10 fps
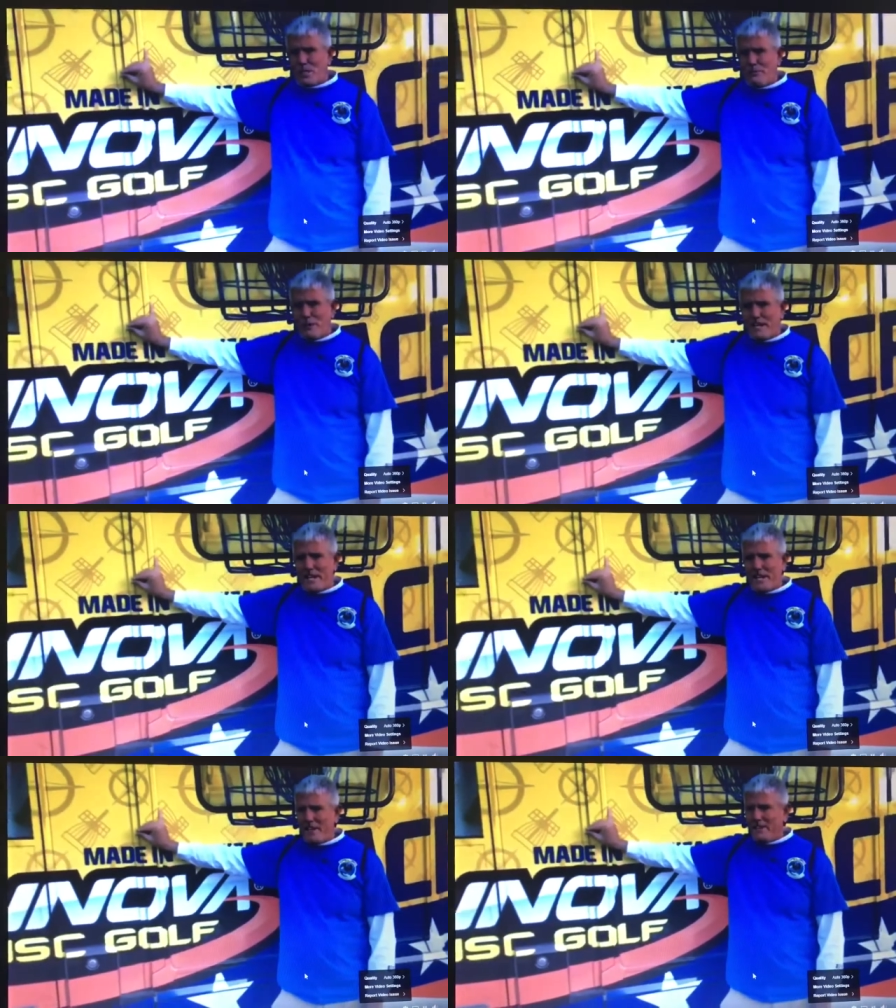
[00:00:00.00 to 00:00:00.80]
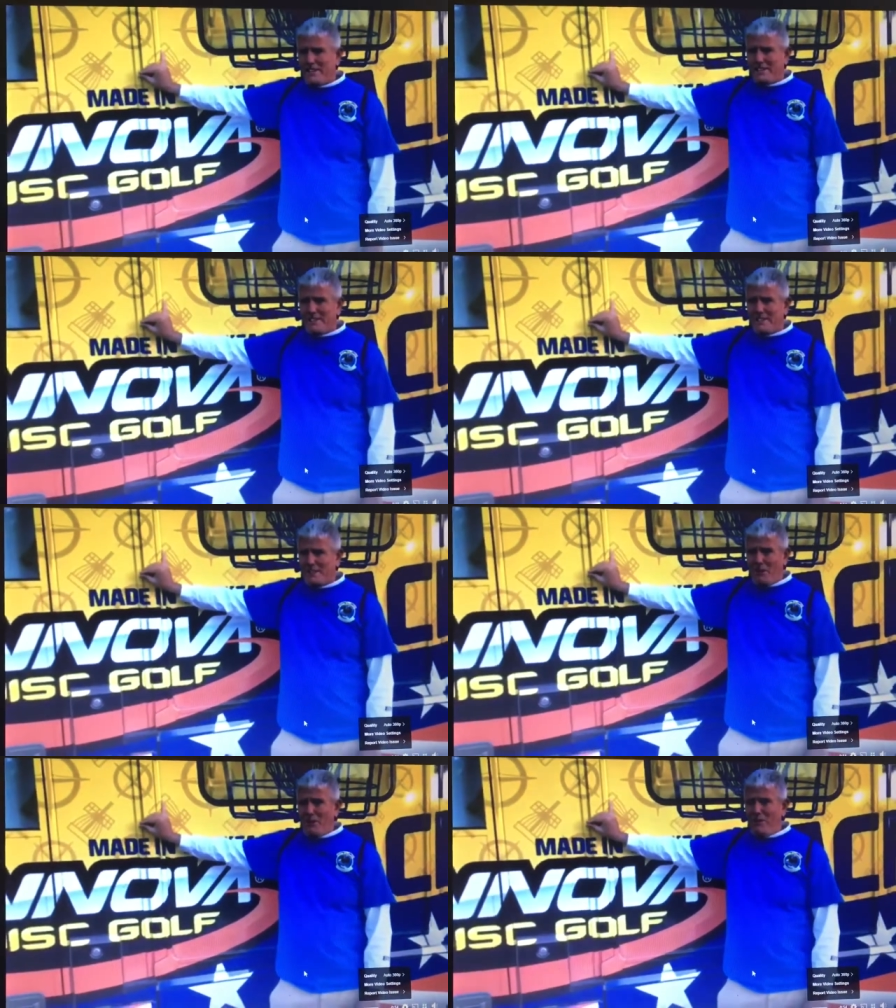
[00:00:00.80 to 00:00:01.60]
courses played in a year. It's
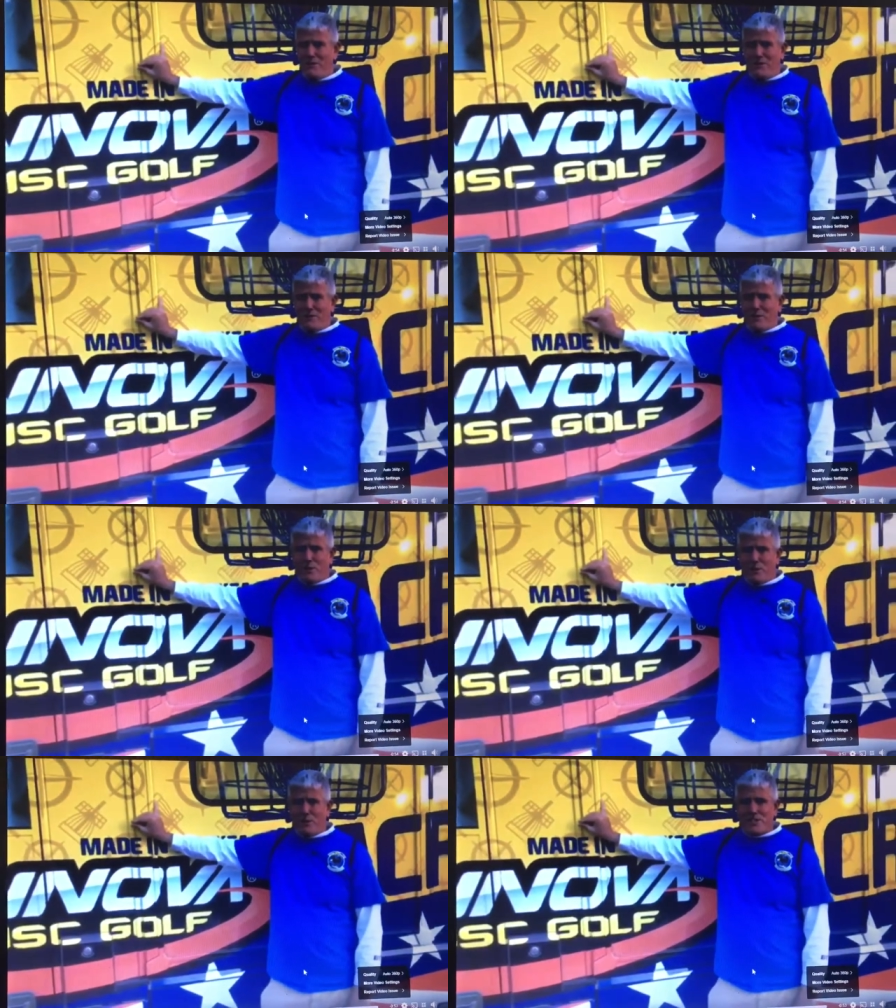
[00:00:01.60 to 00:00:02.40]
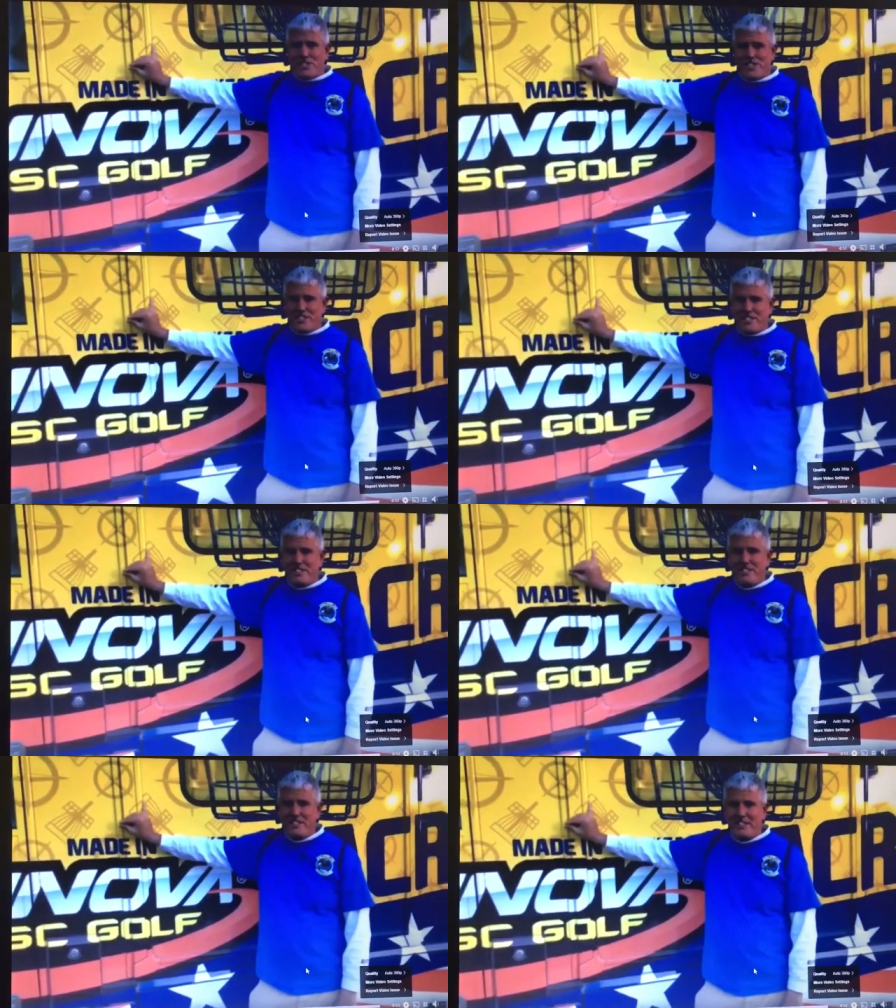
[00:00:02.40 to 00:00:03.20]
only 54 courses.